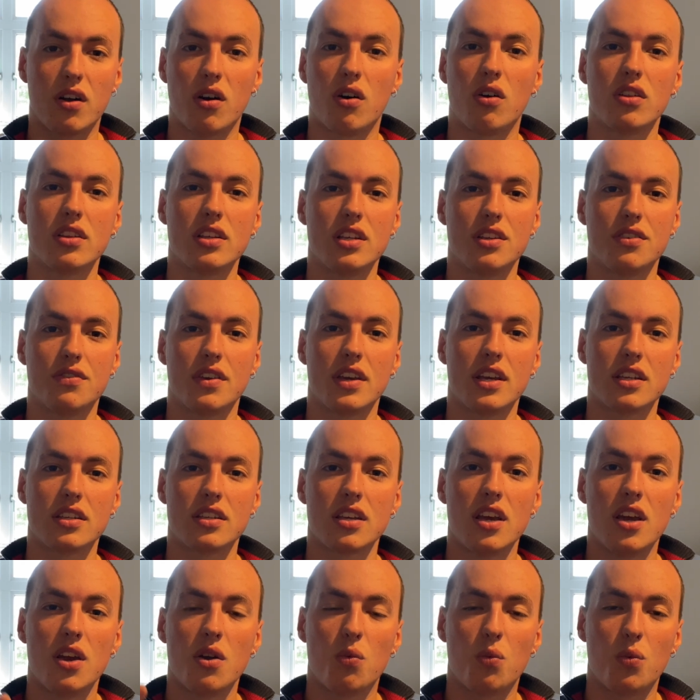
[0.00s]
all these things
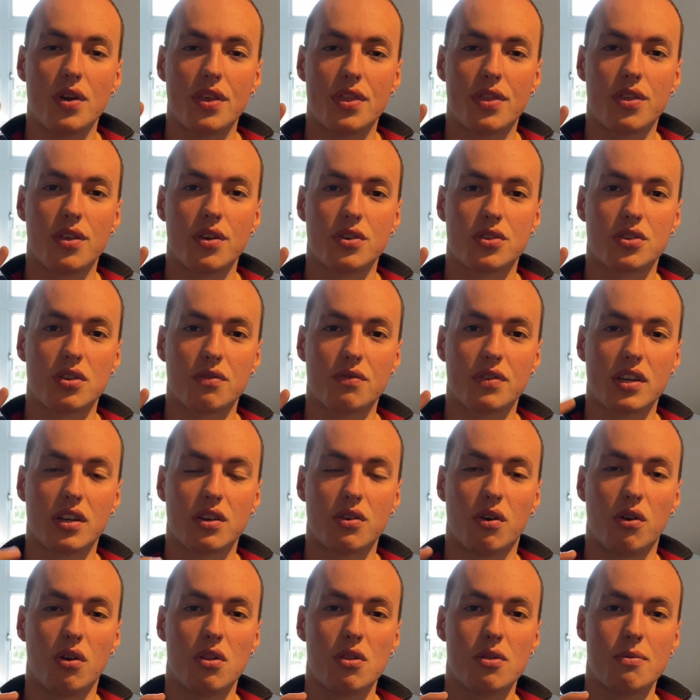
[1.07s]
with something
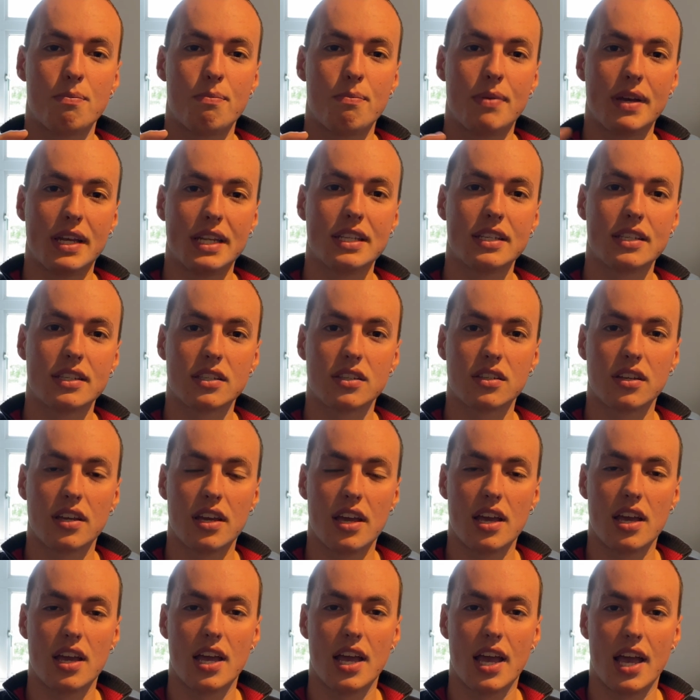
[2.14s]
called benzene
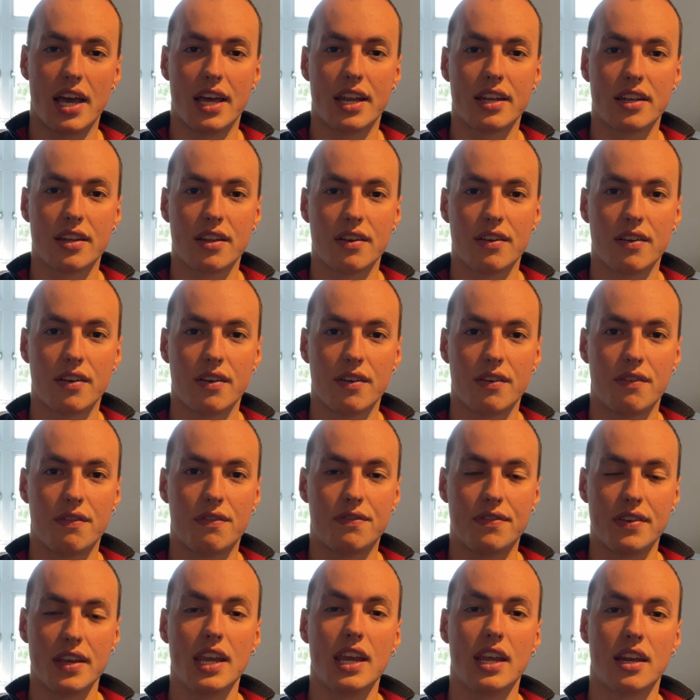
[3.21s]
and
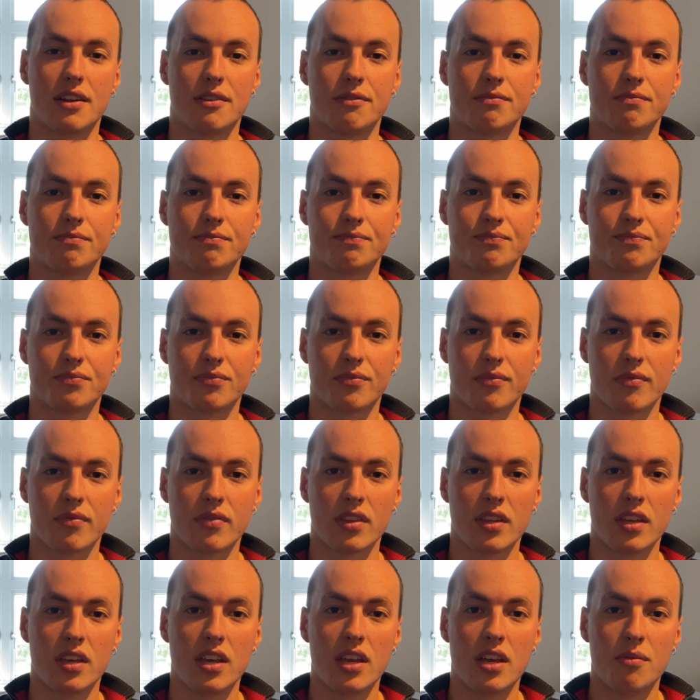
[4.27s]
phenol,
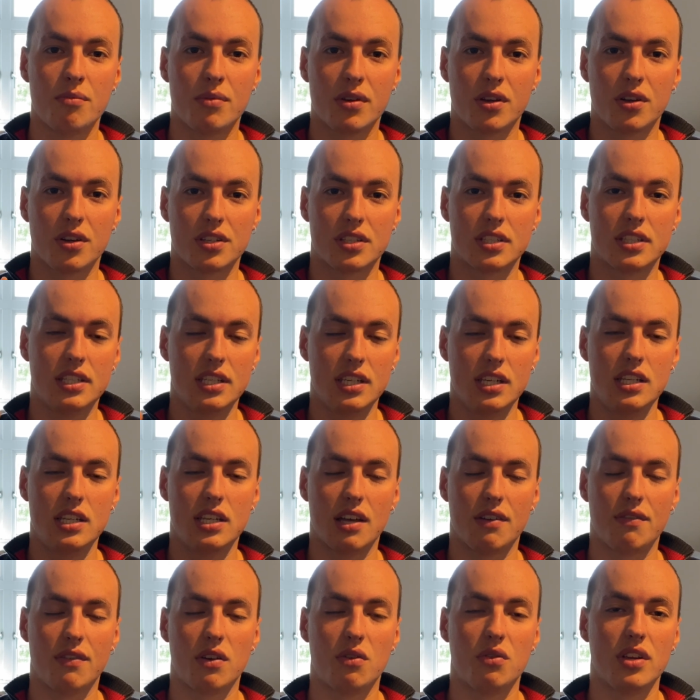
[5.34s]
because these are
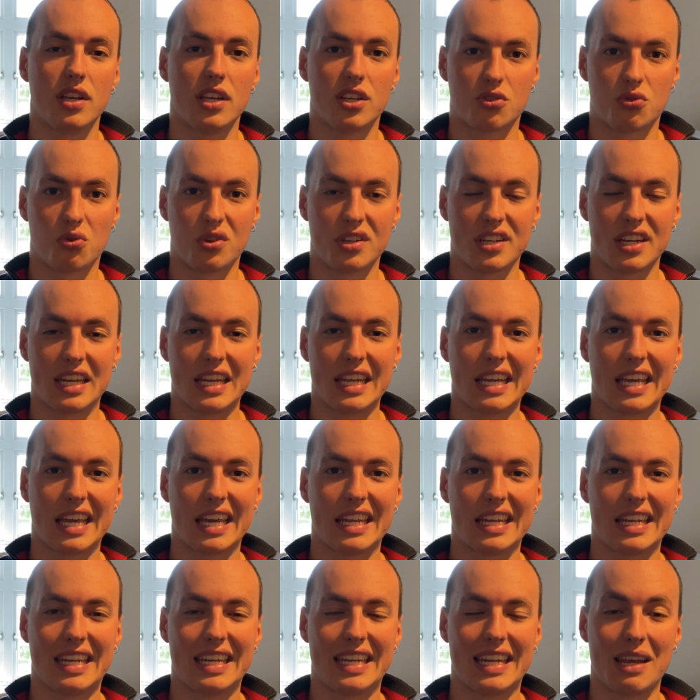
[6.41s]
very estrogenic
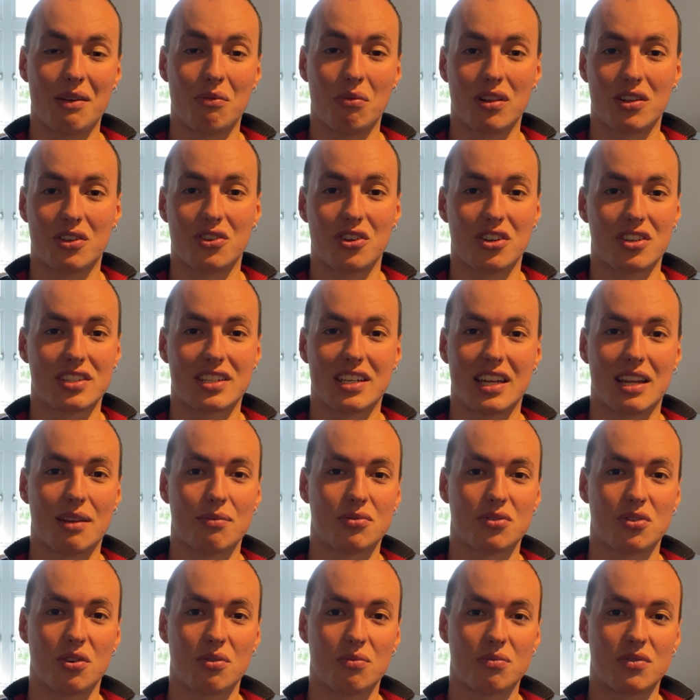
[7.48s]
and they will just get
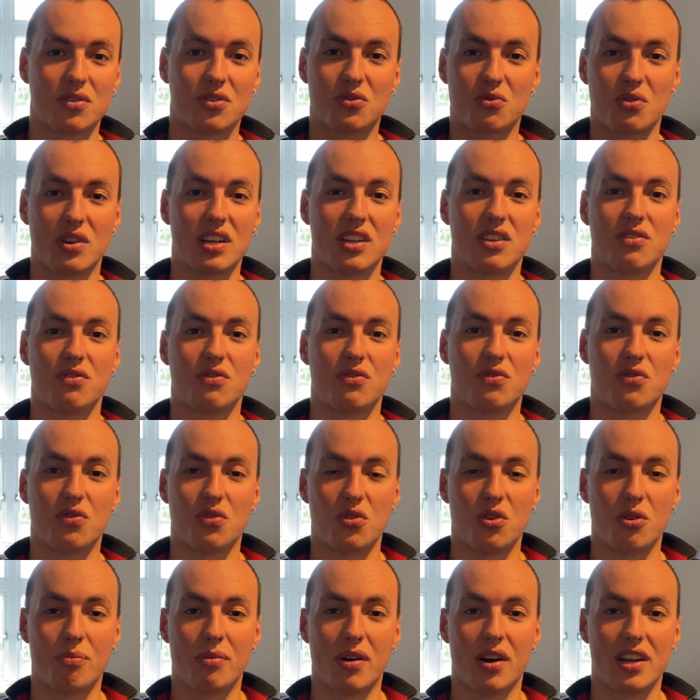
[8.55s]
absorbed straight through
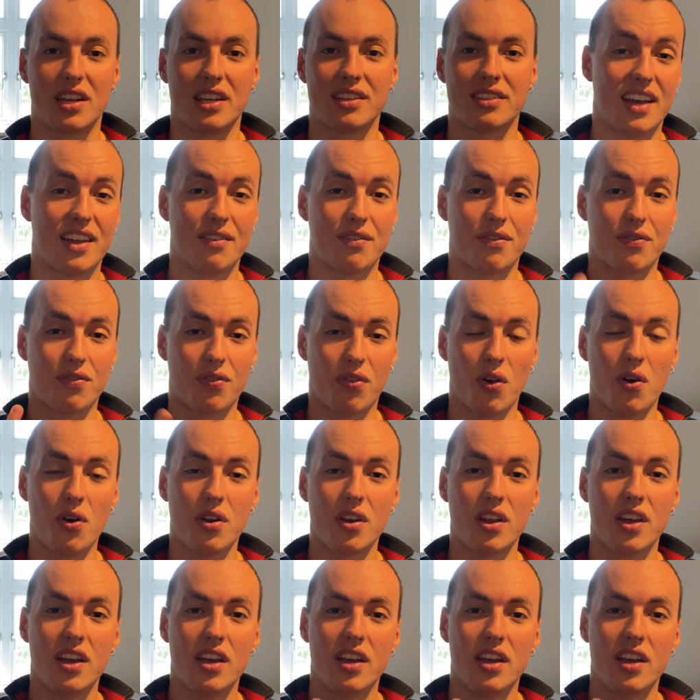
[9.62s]
your body. And 3rd,